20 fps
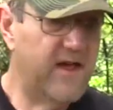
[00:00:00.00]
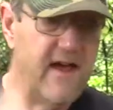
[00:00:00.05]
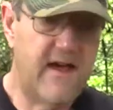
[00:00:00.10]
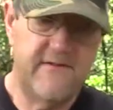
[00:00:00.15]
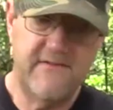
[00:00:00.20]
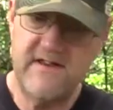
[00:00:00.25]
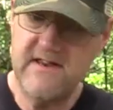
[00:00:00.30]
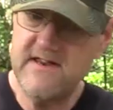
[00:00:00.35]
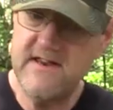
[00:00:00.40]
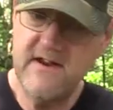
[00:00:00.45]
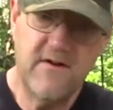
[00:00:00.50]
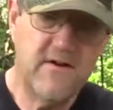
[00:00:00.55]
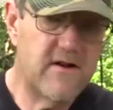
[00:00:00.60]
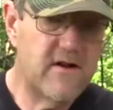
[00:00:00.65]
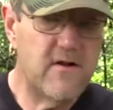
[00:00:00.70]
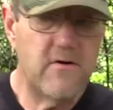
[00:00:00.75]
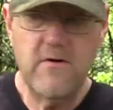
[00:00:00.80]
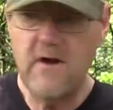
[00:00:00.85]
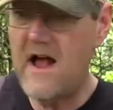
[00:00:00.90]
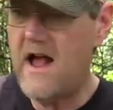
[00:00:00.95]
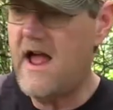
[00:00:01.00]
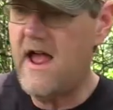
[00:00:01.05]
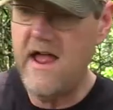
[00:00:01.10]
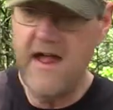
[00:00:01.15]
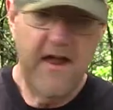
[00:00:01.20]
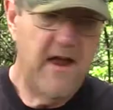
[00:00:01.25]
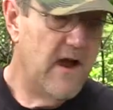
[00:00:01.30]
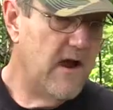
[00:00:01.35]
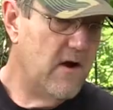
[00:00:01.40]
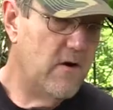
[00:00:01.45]
we have cereal
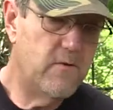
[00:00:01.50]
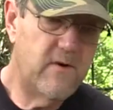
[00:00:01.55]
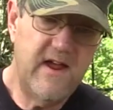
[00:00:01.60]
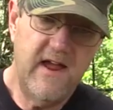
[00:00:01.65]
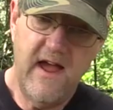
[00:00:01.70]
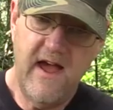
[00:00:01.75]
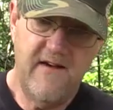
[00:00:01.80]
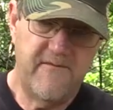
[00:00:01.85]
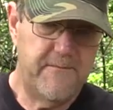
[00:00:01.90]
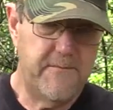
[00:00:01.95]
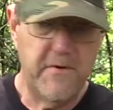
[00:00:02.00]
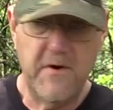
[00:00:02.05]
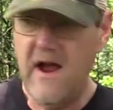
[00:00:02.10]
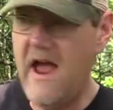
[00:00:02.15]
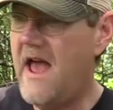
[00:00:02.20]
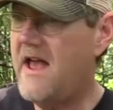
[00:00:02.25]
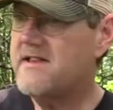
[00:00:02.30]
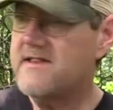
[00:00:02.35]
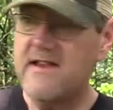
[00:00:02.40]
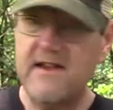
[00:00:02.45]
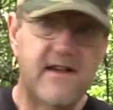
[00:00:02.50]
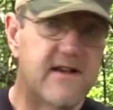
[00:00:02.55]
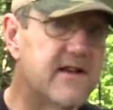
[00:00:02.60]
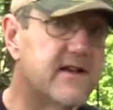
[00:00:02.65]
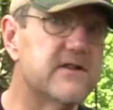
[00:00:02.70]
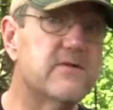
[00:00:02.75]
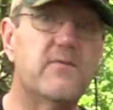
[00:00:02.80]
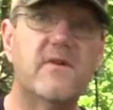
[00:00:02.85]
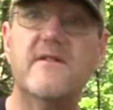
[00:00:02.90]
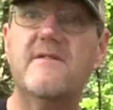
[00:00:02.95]
rye, we have
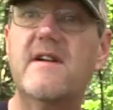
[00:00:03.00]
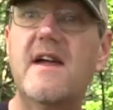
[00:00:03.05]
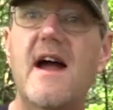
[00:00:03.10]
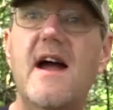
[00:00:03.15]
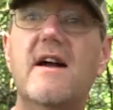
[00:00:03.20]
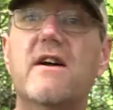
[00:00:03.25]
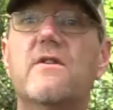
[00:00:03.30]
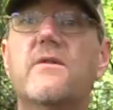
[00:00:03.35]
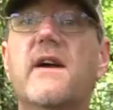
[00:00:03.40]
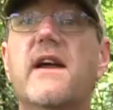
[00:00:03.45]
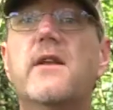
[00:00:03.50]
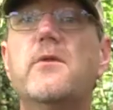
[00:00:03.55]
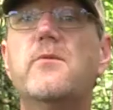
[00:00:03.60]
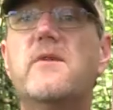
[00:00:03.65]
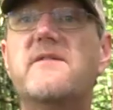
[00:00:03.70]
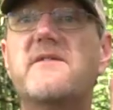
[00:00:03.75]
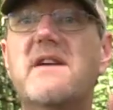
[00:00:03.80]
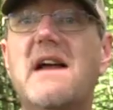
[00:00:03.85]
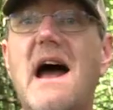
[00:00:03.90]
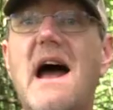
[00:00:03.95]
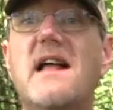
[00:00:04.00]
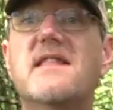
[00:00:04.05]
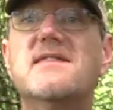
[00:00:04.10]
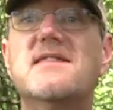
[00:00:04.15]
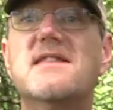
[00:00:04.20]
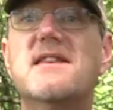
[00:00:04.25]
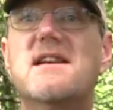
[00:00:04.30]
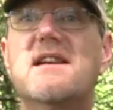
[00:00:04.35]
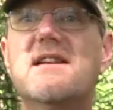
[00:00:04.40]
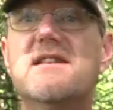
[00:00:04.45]
brassicas, we've got grain, we've got
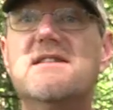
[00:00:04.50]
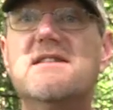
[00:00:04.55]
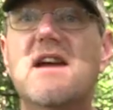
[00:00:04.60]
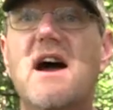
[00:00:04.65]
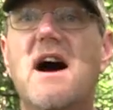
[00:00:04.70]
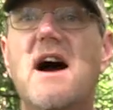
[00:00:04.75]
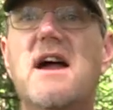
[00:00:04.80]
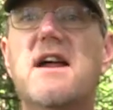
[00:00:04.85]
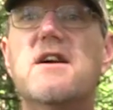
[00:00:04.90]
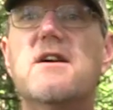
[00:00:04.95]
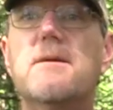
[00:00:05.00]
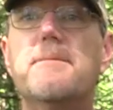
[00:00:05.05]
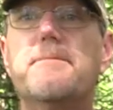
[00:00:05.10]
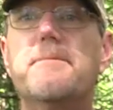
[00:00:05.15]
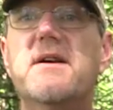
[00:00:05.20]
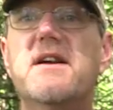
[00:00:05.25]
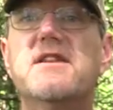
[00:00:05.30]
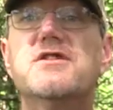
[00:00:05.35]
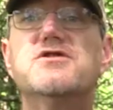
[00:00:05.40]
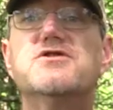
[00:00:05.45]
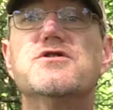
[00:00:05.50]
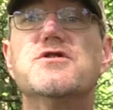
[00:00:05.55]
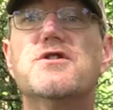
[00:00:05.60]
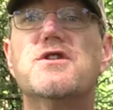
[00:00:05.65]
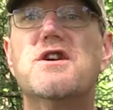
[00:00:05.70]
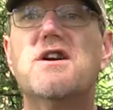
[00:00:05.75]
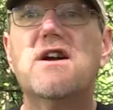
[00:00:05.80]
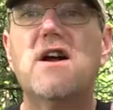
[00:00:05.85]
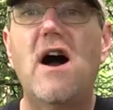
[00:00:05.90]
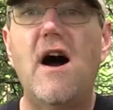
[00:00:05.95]
the entire
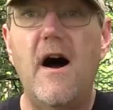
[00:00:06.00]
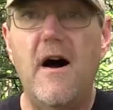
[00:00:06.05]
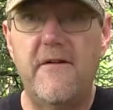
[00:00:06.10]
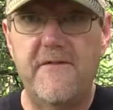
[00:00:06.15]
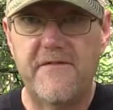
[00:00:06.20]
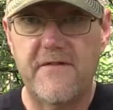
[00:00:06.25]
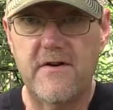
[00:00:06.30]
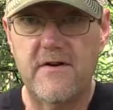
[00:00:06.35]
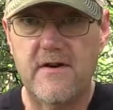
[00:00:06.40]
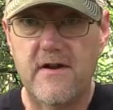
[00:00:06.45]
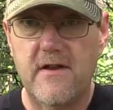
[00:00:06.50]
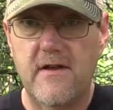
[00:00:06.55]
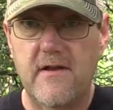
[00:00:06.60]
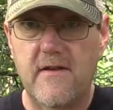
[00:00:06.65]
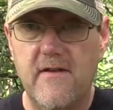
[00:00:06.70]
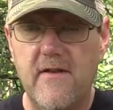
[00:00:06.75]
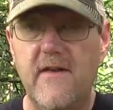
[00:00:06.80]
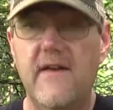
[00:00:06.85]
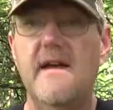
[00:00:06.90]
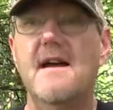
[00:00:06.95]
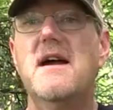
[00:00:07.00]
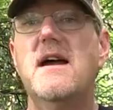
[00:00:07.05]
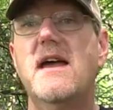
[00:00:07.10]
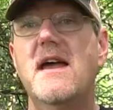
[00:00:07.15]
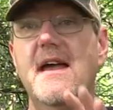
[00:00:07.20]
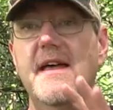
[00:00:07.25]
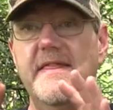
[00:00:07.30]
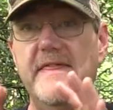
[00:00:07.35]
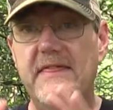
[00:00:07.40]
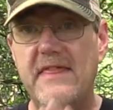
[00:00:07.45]
picture covered.
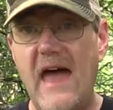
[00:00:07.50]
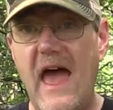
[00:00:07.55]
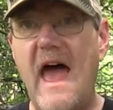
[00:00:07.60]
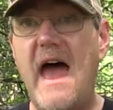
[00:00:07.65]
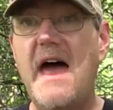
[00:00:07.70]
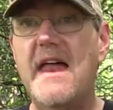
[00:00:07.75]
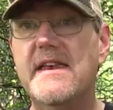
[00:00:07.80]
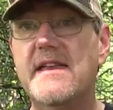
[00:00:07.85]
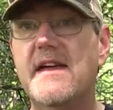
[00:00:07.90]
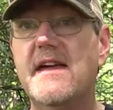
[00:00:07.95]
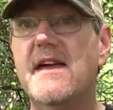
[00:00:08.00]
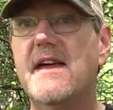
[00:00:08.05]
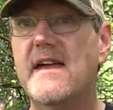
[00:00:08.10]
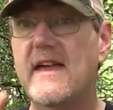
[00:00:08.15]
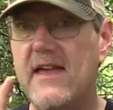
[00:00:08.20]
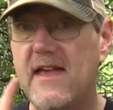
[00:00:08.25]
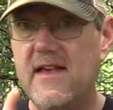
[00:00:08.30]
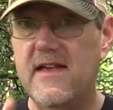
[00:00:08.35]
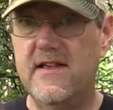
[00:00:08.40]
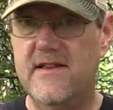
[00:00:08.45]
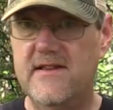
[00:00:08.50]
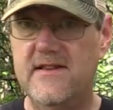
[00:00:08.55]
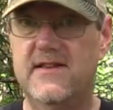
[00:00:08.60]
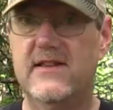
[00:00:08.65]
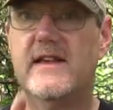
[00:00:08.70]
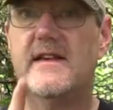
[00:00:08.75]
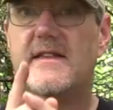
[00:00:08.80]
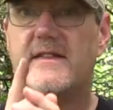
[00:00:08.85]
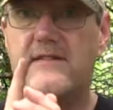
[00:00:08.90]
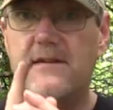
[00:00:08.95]
And that
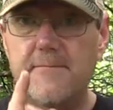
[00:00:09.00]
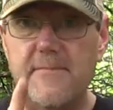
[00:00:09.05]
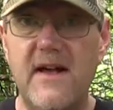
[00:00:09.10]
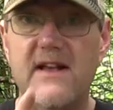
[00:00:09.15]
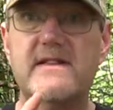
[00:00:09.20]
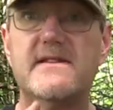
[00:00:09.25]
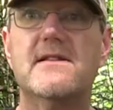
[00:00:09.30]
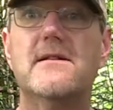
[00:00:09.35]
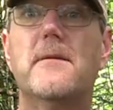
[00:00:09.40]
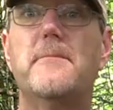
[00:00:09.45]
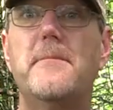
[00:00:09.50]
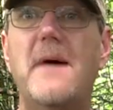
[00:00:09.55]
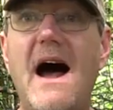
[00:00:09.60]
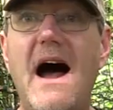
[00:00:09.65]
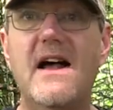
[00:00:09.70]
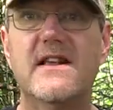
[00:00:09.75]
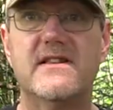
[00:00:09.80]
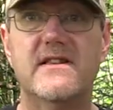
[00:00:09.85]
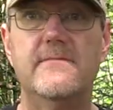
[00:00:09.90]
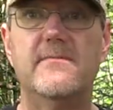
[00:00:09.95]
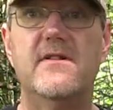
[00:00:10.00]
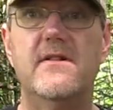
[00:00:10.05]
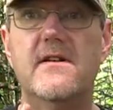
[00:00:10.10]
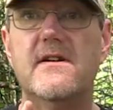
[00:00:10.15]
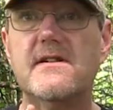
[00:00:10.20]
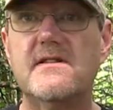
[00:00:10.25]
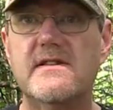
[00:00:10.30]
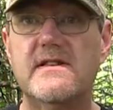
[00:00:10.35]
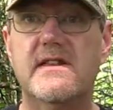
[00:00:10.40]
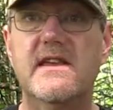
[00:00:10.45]
is the best
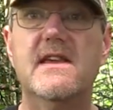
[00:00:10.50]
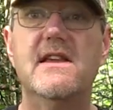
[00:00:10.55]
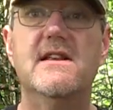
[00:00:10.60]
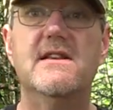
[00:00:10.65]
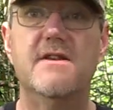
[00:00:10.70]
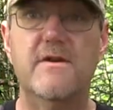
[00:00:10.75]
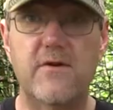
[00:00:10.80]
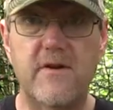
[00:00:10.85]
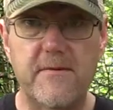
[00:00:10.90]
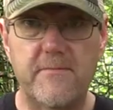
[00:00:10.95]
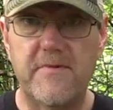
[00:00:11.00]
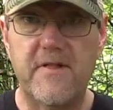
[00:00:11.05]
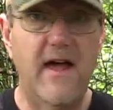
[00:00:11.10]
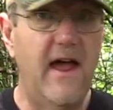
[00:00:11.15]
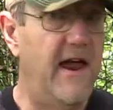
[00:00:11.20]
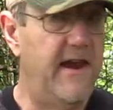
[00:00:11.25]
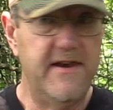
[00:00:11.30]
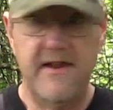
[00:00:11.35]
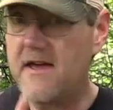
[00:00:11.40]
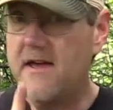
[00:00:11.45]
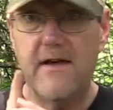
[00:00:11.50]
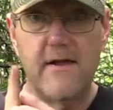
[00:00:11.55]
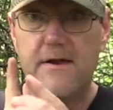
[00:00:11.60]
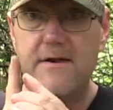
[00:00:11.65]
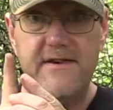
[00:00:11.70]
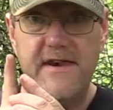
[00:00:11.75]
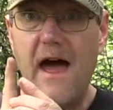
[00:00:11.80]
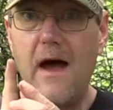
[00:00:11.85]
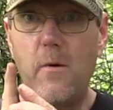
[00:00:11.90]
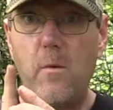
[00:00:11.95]
possible seed you can plant.
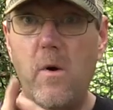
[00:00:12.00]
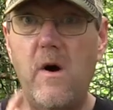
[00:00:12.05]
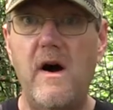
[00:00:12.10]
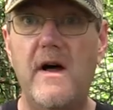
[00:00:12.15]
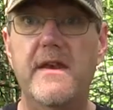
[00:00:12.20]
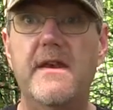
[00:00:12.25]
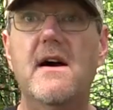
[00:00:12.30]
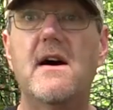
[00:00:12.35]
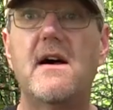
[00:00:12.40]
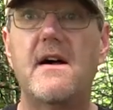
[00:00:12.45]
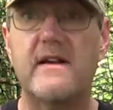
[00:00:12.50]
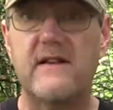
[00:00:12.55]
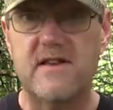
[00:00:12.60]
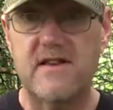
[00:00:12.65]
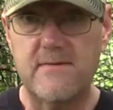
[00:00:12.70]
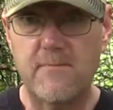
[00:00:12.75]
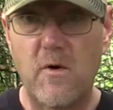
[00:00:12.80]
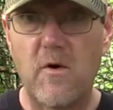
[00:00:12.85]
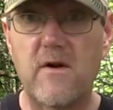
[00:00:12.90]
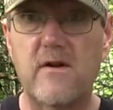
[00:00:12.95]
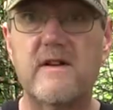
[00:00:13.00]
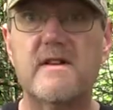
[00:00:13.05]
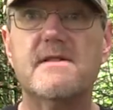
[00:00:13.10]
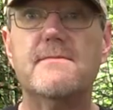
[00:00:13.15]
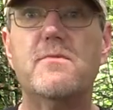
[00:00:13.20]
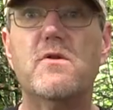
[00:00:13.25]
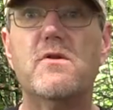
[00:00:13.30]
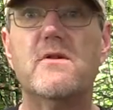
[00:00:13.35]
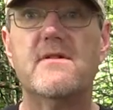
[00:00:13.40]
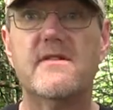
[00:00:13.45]
Not one, a
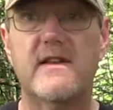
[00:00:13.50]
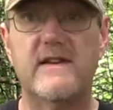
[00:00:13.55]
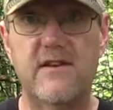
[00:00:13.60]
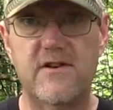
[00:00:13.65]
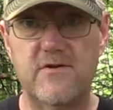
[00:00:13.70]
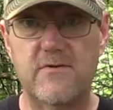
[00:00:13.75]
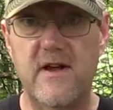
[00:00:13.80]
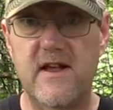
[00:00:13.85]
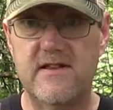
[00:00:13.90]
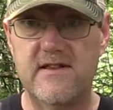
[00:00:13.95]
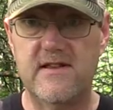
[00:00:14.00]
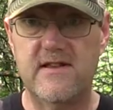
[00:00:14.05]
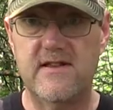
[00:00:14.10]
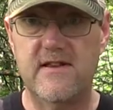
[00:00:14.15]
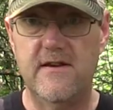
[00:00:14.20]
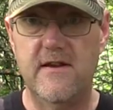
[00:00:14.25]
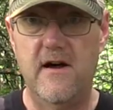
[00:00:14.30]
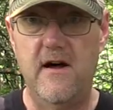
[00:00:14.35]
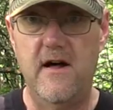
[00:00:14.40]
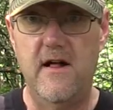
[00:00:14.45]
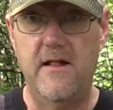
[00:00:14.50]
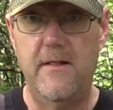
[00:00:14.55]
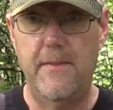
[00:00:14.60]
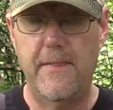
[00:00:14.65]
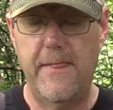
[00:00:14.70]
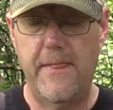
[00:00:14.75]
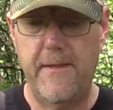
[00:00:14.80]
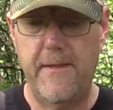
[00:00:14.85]
smorgasbord that addresses it all.